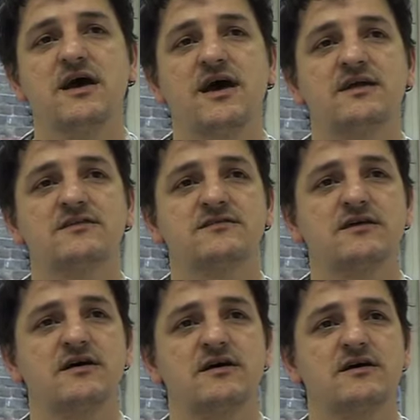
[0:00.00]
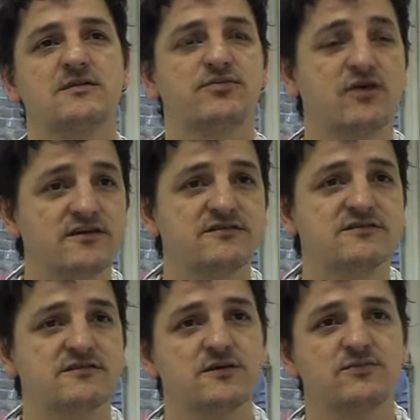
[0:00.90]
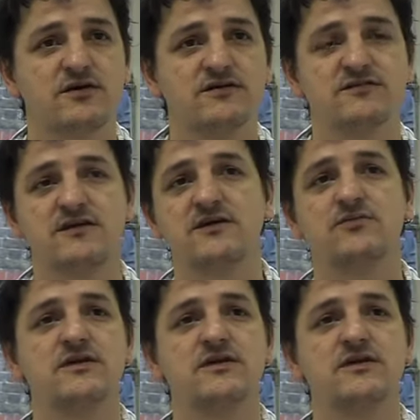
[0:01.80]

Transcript: and pricing.